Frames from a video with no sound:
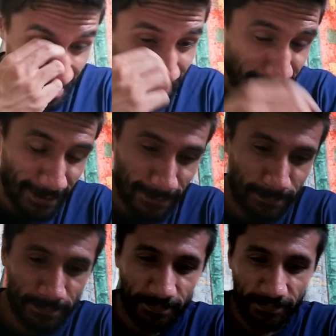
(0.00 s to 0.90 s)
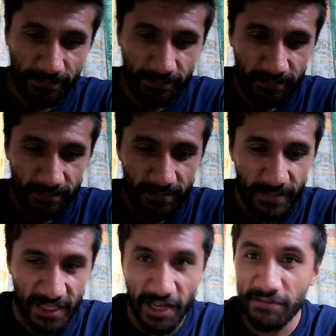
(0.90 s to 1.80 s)
And
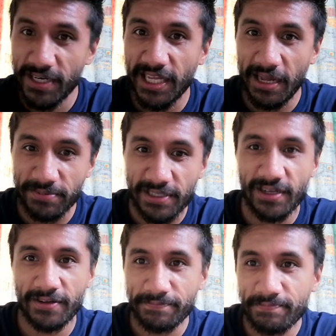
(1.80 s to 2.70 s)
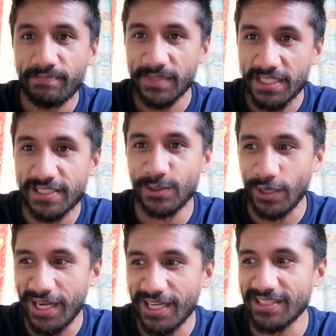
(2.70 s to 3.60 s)
that really helped a lot. Just
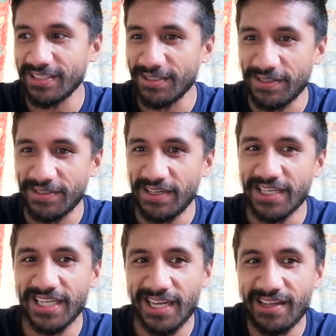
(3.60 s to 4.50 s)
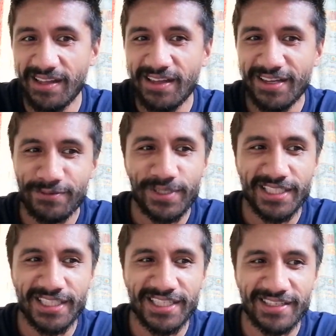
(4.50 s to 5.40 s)
trying to, okay,
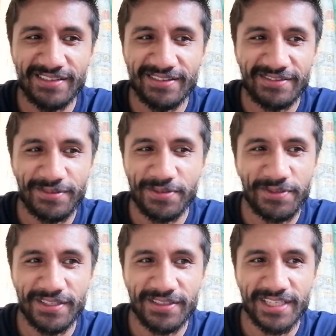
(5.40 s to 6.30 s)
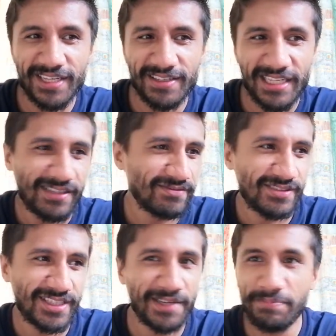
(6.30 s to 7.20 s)
what did we do today?
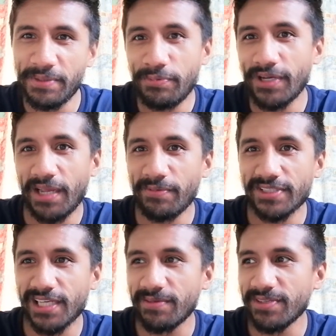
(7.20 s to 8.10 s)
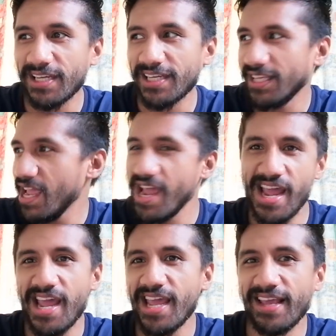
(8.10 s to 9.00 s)
10 people came on time today,
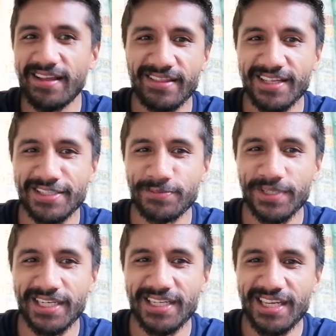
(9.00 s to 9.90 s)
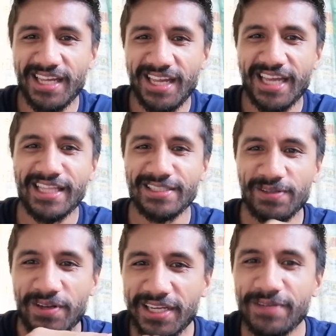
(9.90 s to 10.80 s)
yay, that's a win. And then
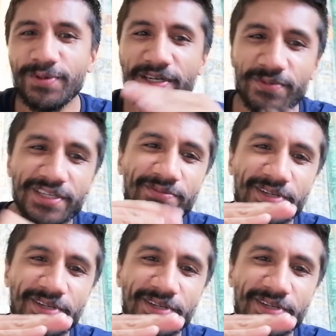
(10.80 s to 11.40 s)
slowly win.